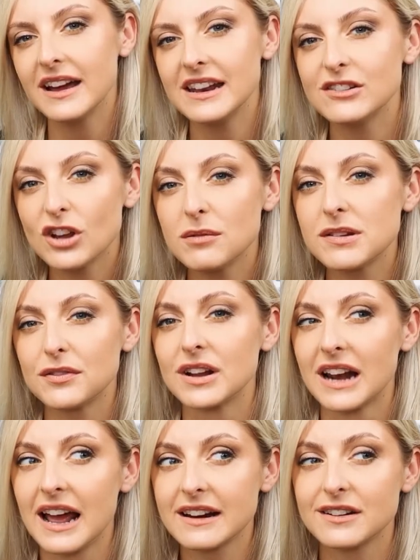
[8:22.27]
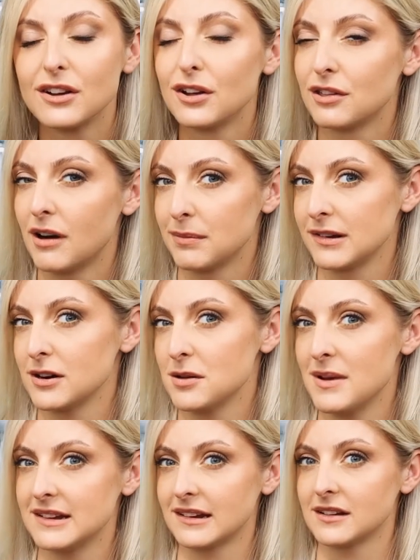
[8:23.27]
And in terms of neglect, they're absolutely
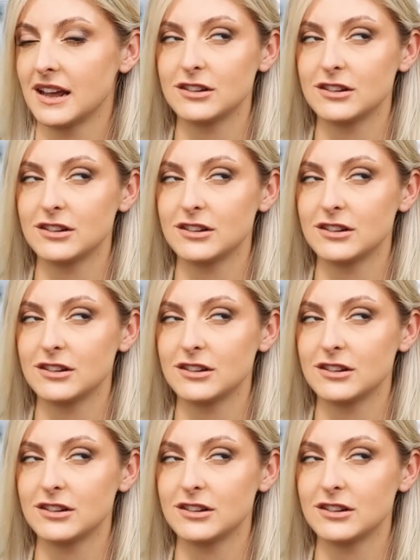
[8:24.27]
amazing.